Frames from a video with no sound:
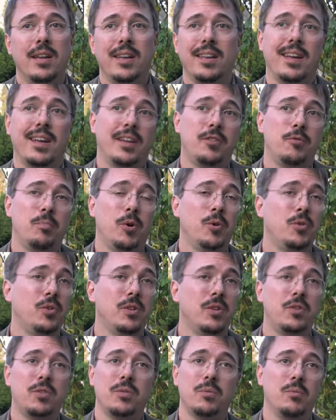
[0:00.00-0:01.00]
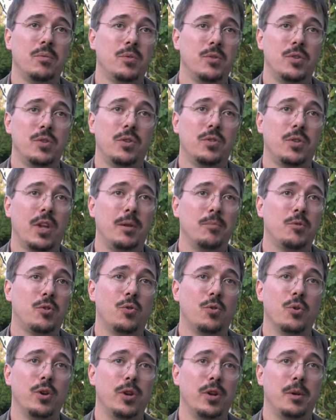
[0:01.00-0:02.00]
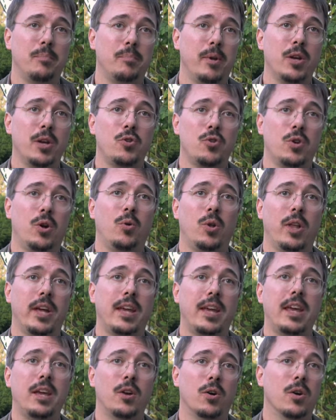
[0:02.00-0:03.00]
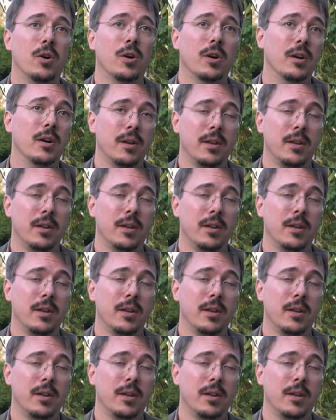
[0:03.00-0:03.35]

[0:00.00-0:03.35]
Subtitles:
Yeah, I suppose it's the same story on a big show like ER.